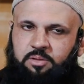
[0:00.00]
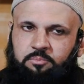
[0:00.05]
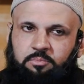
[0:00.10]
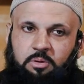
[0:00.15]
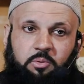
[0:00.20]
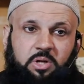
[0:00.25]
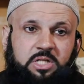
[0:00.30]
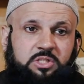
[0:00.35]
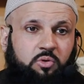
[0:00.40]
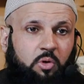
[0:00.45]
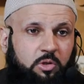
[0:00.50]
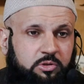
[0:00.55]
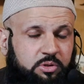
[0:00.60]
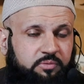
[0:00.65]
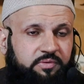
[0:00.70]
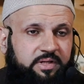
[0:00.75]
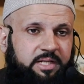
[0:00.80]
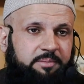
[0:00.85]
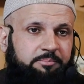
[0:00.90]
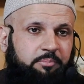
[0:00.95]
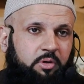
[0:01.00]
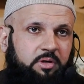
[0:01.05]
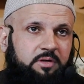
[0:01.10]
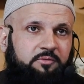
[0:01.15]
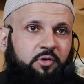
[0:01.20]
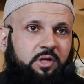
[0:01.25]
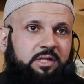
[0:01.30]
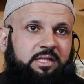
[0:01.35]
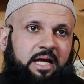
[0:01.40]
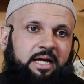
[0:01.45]
But what is also very important
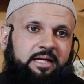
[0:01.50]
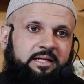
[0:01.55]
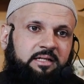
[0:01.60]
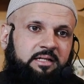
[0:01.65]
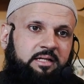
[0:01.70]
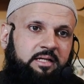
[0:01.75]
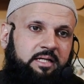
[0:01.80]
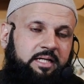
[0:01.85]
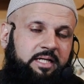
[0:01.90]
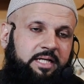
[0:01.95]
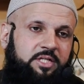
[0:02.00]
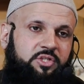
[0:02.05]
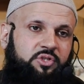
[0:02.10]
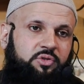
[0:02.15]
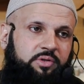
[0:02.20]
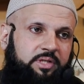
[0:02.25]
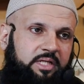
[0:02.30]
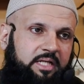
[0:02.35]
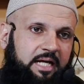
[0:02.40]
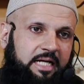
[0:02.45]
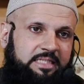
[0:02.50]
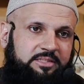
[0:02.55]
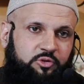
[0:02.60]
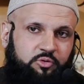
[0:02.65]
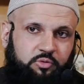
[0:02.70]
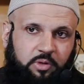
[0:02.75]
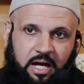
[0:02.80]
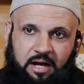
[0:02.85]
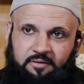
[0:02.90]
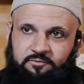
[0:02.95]
for the dai is to realize
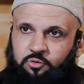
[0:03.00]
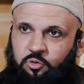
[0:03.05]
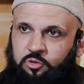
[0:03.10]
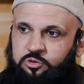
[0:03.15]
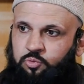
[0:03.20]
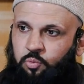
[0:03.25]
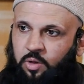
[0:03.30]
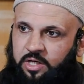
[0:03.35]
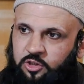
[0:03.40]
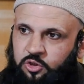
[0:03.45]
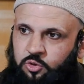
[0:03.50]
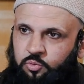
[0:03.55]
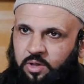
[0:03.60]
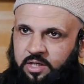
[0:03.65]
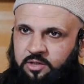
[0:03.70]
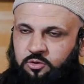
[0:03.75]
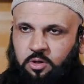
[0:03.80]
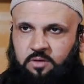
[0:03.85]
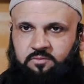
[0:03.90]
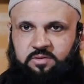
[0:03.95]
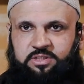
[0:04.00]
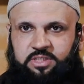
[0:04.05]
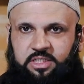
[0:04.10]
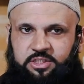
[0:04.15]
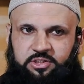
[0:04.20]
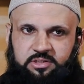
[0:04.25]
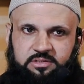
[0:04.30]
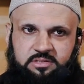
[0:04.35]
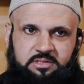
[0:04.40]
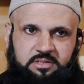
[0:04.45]
to have those one-to-one
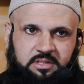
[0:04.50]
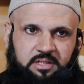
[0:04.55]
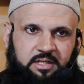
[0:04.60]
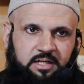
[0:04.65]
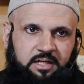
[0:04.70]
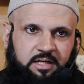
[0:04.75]
conversations